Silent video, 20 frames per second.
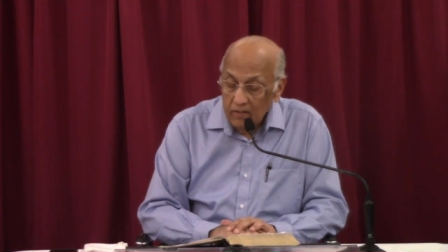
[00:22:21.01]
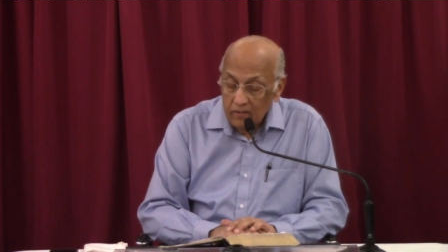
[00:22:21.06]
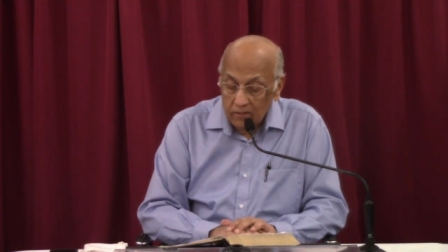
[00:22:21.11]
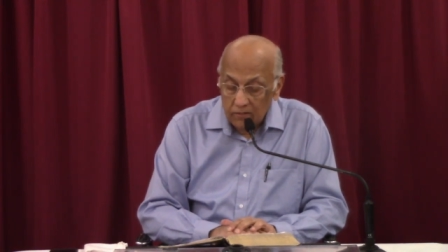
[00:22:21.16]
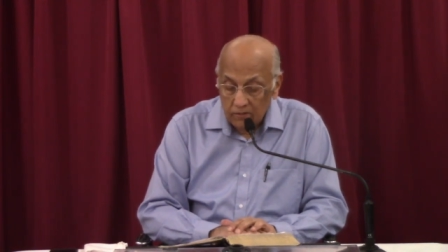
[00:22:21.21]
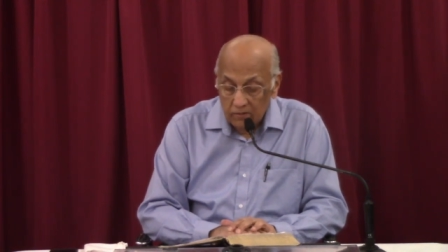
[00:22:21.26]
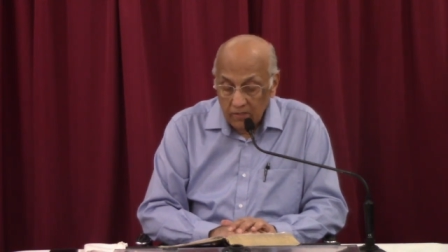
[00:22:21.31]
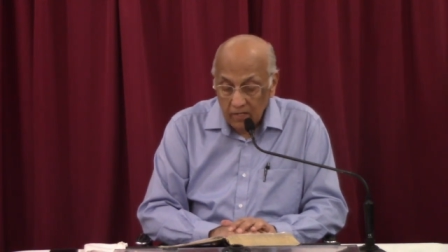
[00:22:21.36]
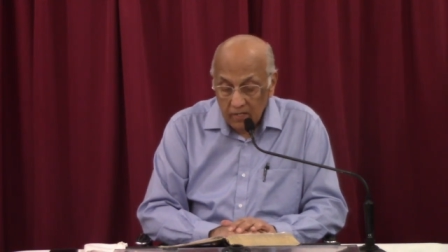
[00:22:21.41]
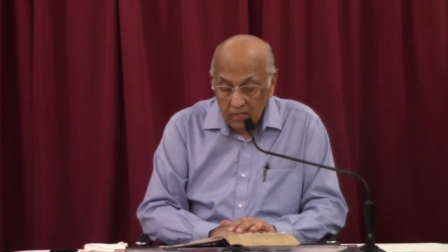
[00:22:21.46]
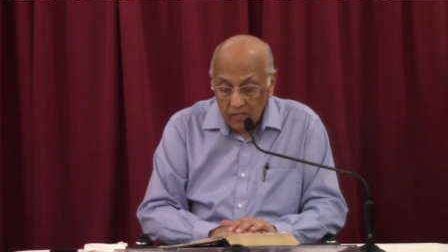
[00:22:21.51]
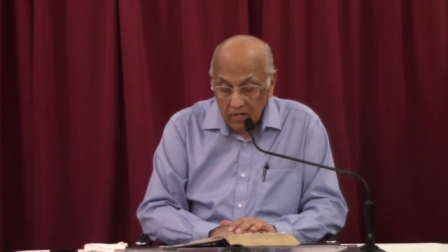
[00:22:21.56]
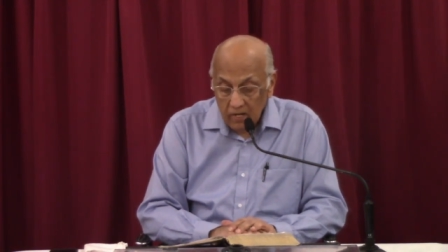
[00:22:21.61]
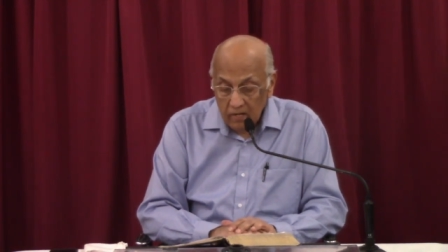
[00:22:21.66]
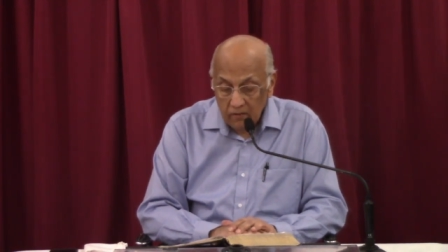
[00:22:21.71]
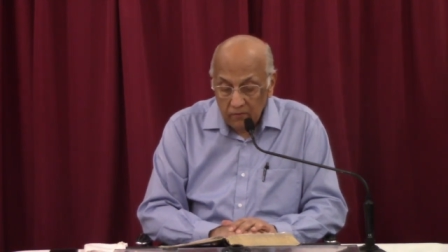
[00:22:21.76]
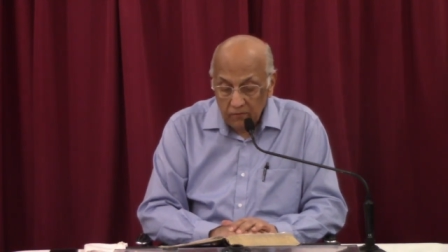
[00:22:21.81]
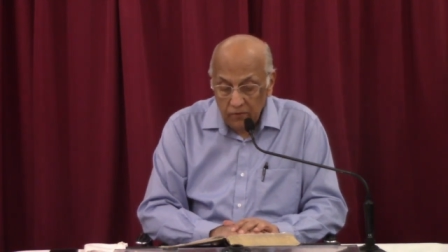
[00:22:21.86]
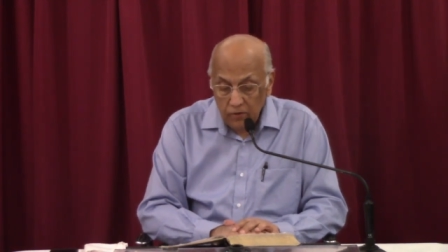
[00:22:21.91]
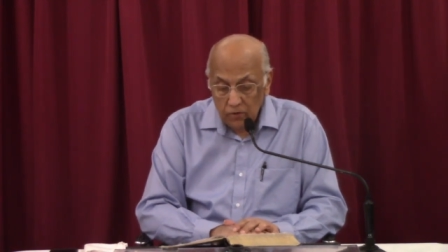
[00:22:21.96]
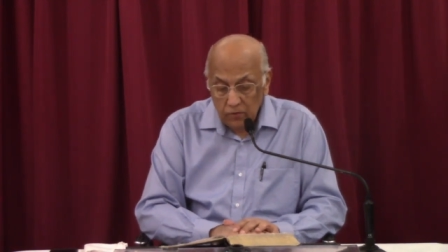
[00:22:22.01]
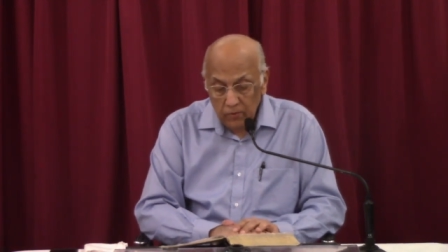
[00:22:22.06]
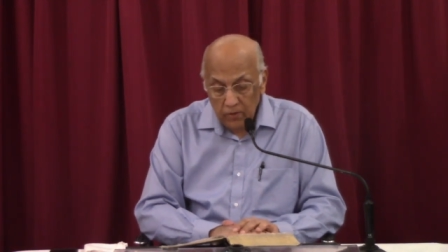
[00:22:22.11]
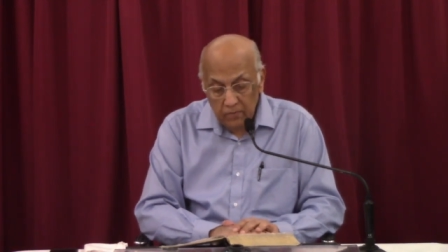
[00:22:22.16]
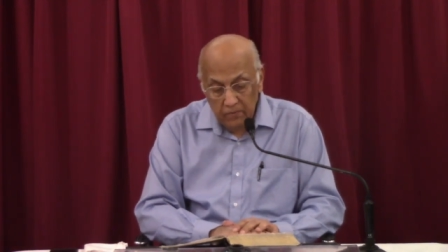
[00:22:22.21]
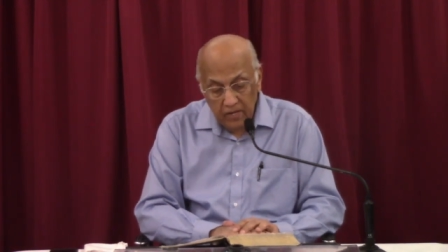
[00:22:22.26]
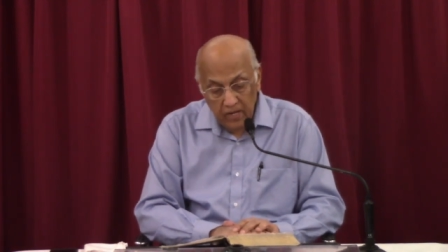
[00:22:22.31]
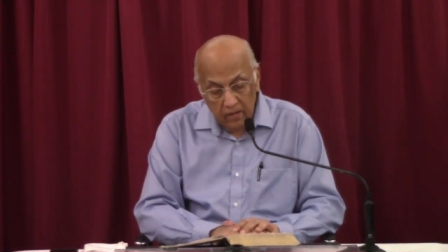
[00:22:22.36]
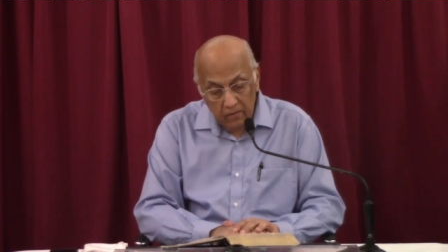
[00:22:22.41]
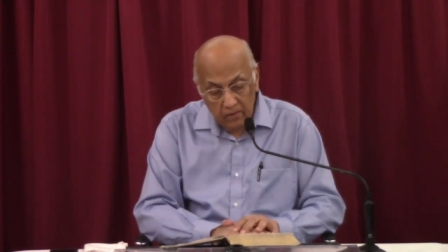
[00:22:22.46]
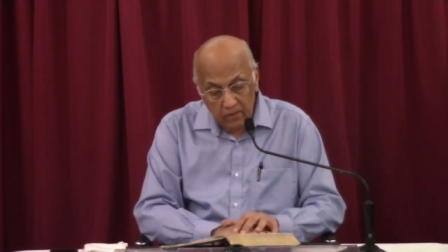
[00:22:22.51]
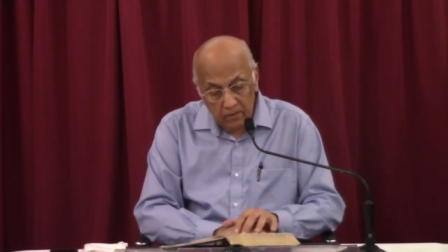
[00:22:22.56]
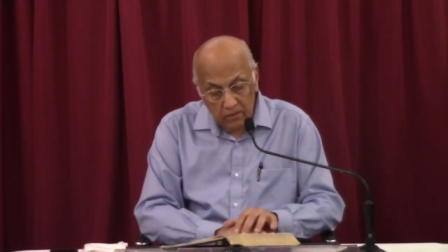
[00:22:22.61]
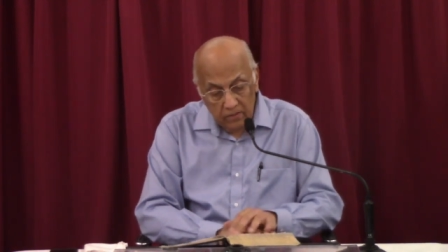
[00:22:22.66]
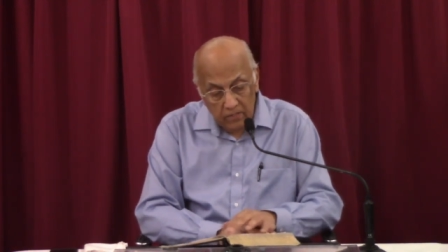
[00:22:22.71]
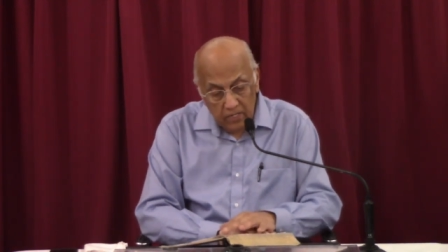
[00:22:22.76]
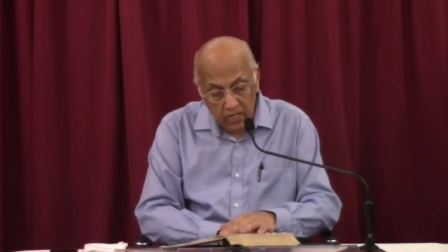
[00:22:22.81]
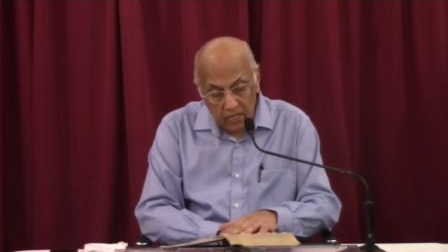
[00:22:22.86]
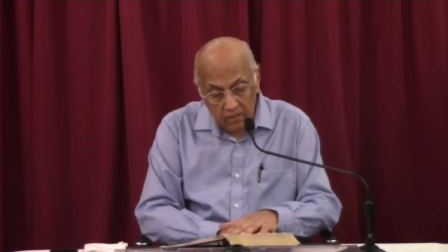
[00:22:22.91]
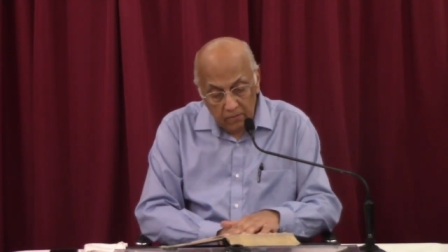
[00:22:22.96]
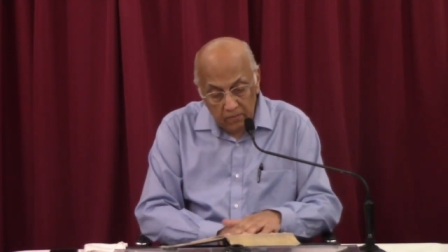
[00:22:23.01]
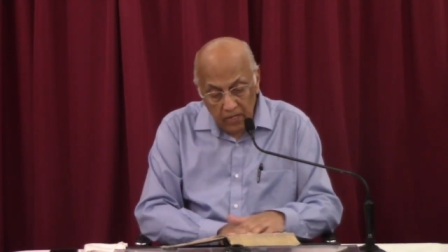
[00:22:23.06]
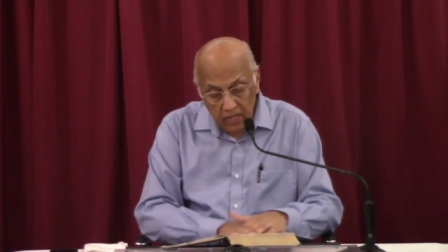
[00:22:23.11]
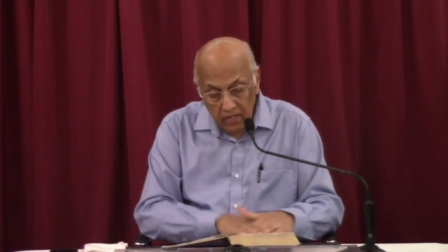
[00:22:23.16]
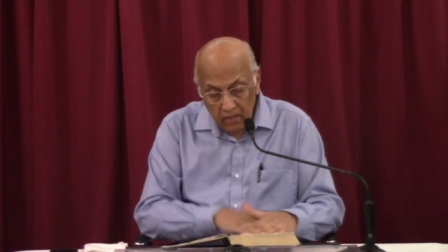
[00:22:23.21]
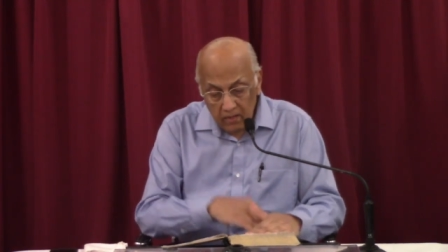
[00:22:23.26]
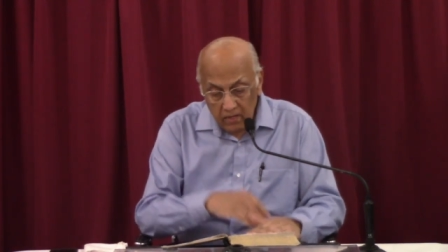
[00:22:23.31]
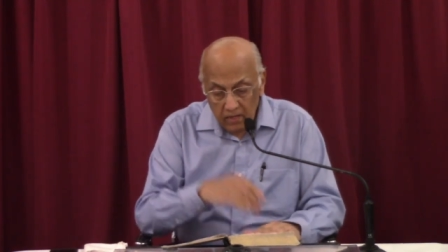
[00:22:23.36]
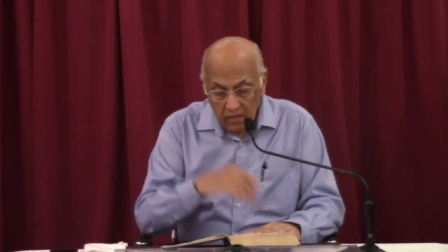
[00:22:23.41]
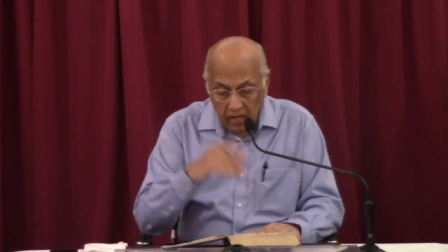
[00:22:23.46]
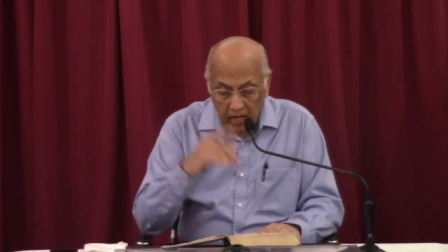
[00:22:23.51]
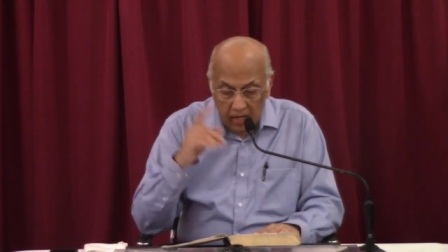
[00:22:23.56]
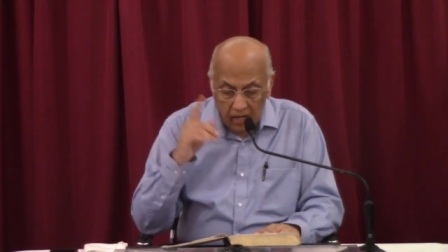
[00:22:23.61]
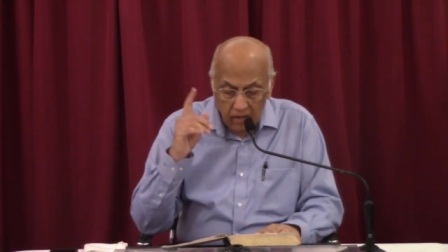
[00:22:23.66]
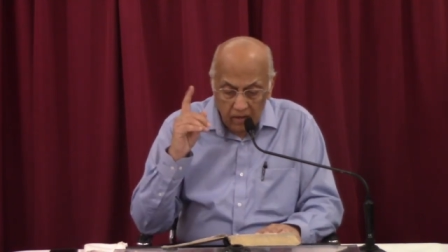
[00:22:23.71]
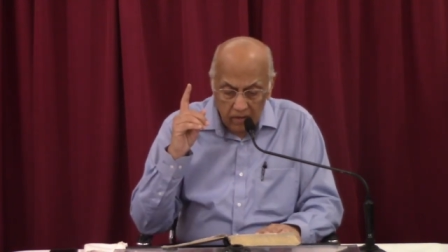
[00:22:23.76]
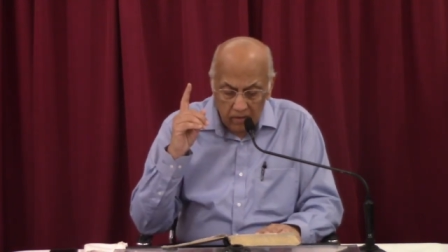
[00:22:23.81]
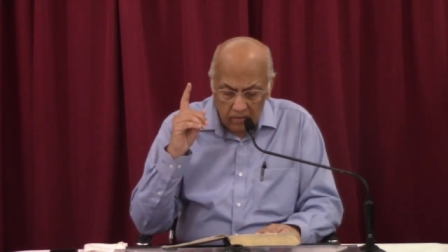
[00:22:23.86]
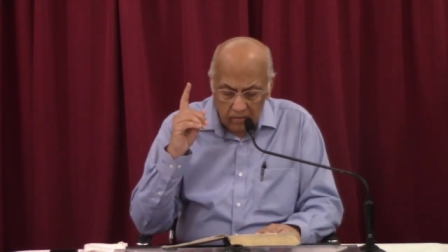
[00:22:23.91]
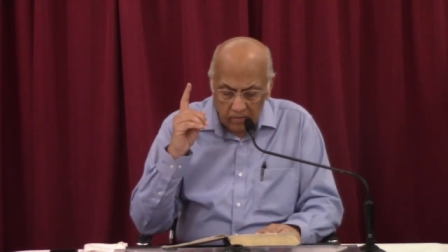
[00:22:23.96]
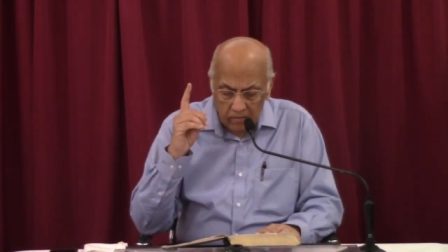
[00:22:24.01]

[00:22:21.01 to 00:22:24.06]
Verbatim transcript: So that none of you will be able to tell me in the day